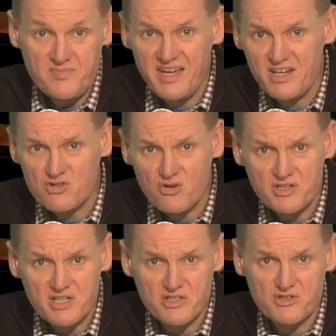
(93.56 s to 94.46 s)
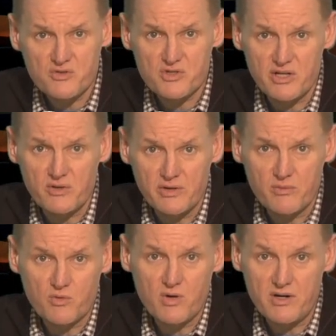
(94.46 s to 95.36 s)
HRT is usually only
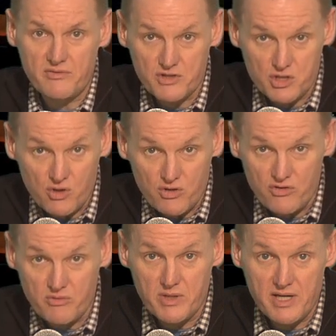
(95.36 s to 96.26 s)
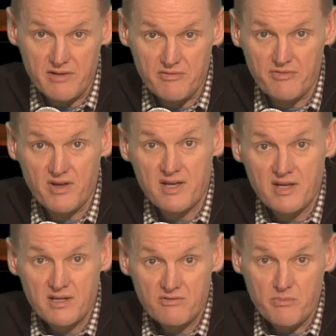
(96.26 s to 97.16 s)
required for short-term relief
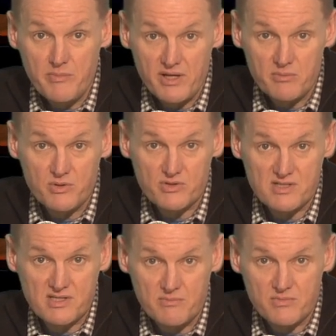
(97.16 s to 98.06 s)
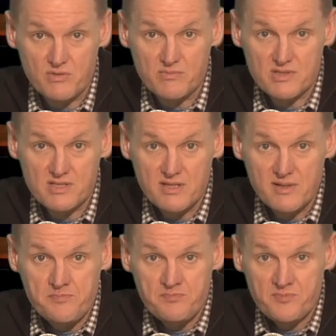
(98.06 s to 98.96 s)
from menopausal symptoms,
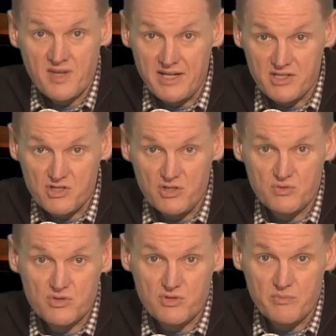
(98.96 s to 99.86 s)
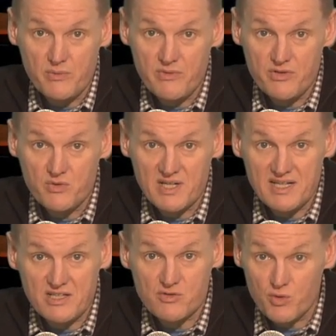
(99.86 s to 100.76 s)
and its use should be reviewed
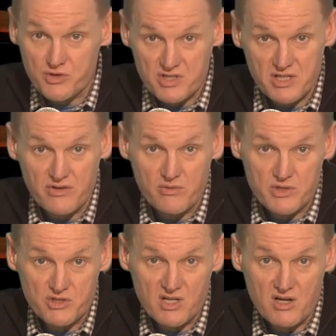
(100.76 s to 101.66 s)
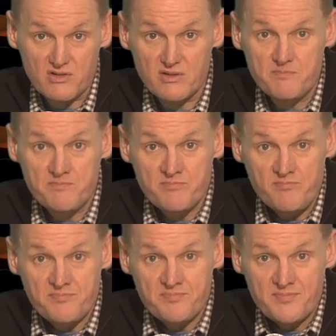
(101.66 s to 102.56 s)
at least once a year with your doctor.
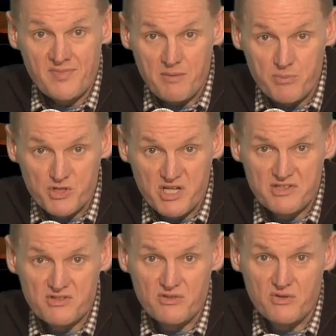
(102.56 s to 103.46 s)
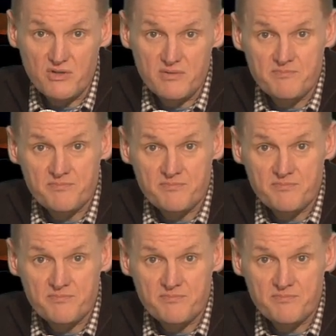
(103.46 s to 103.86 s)
A progesterone,